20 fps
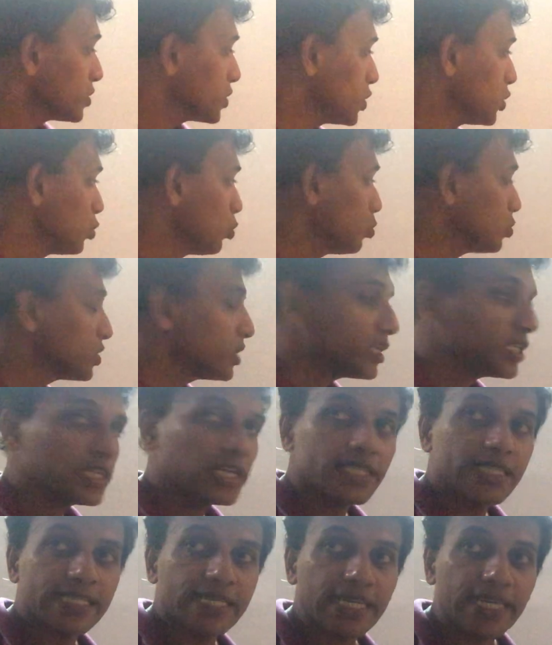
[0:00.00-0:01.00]
So using
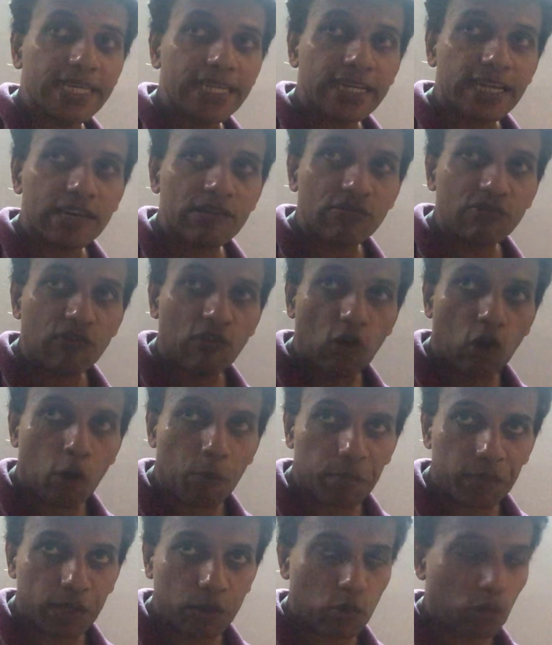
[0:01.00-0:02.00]
the Tn
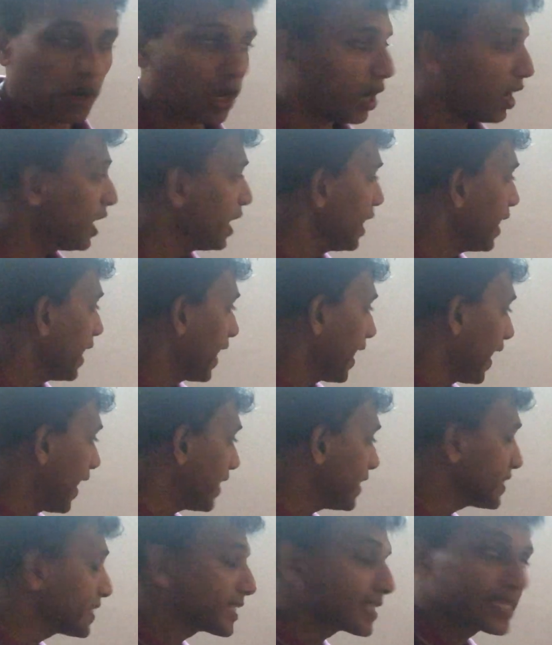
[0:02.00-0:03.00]
formula.
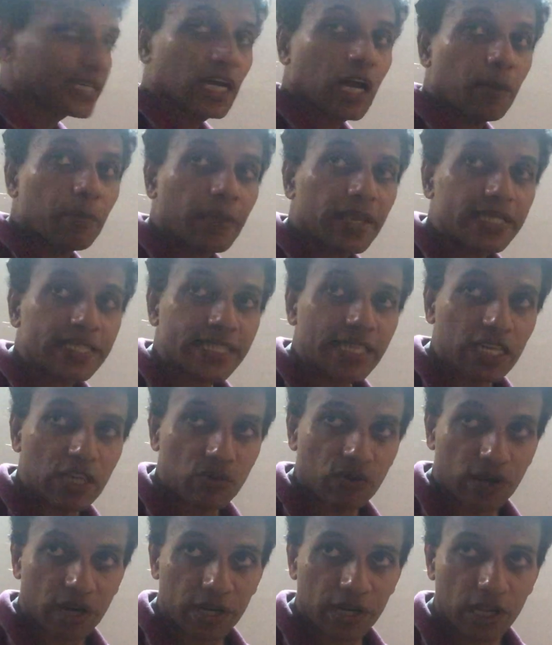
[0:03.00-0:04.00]
Nth term is
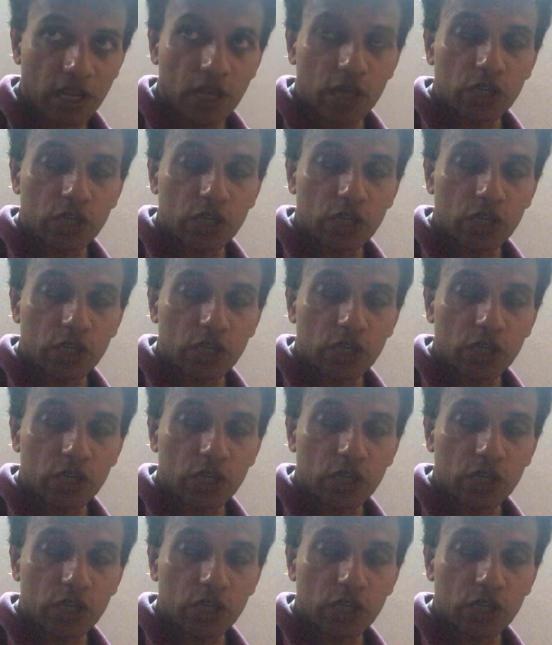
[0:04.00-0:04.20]
given.